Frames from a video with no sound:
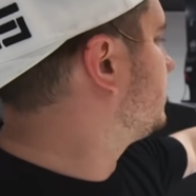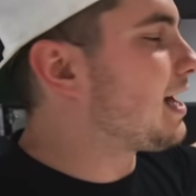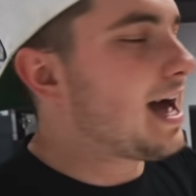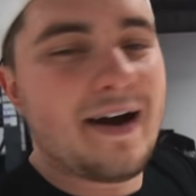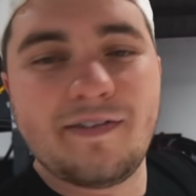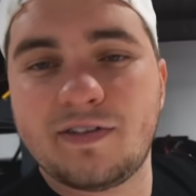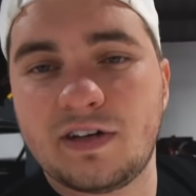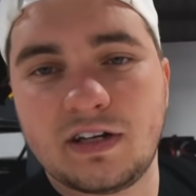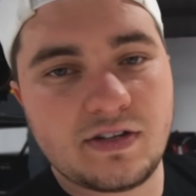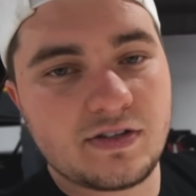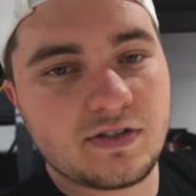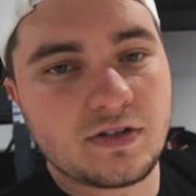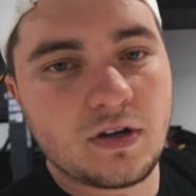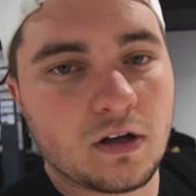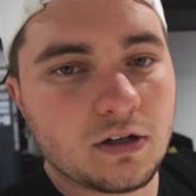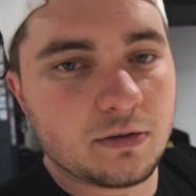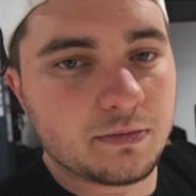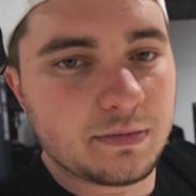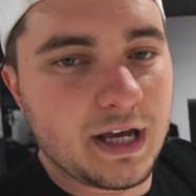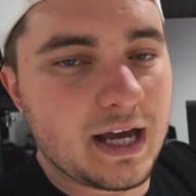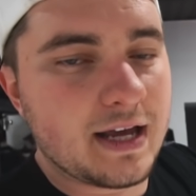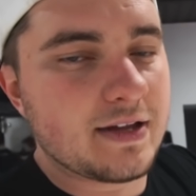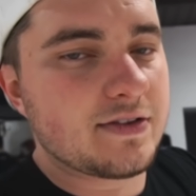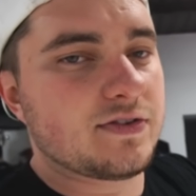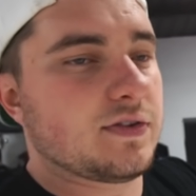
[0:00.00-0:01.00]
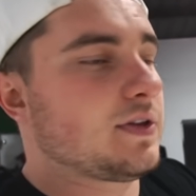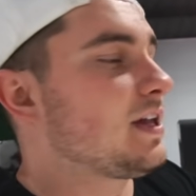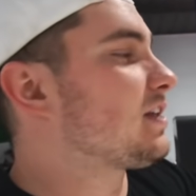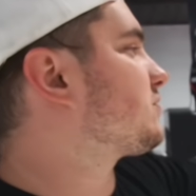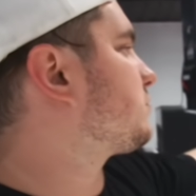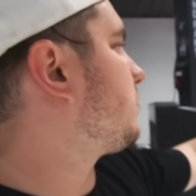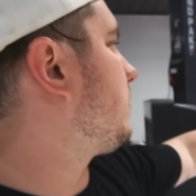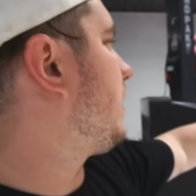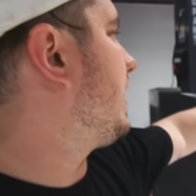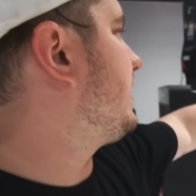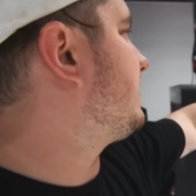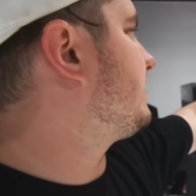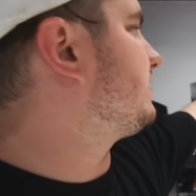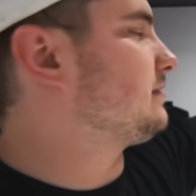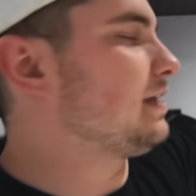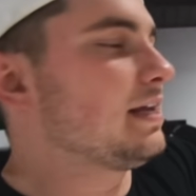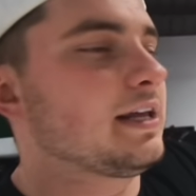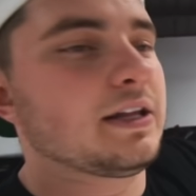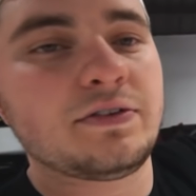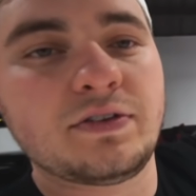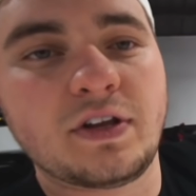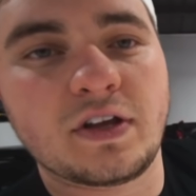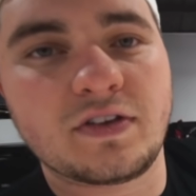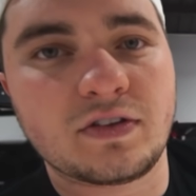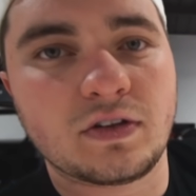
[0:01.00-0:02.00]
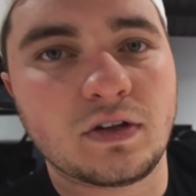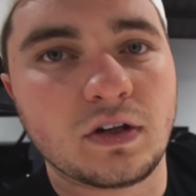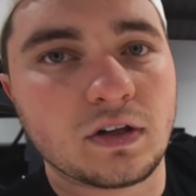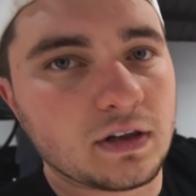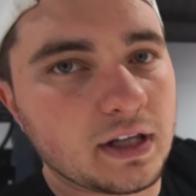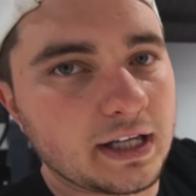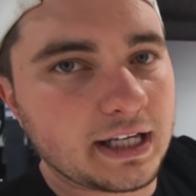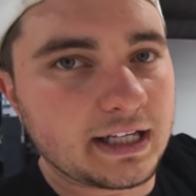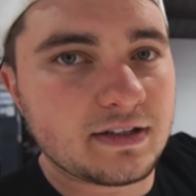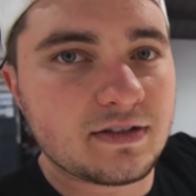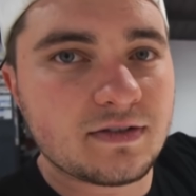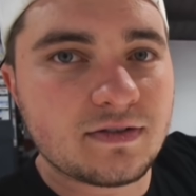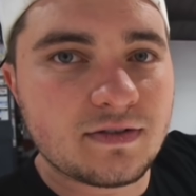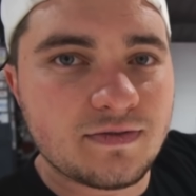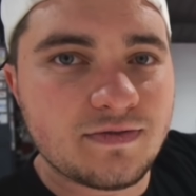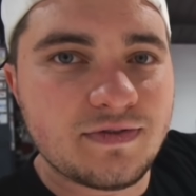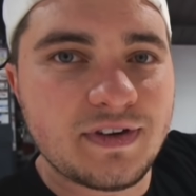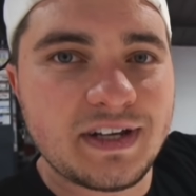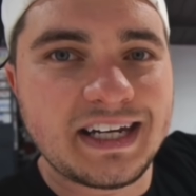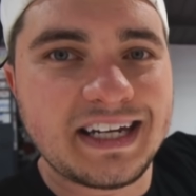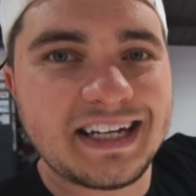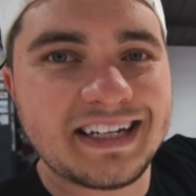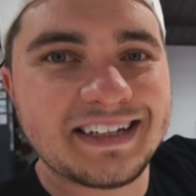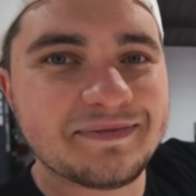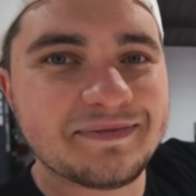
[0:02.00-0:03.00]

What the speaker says: Haven't installed them yet, so that's why it doesn't look like it's fitty.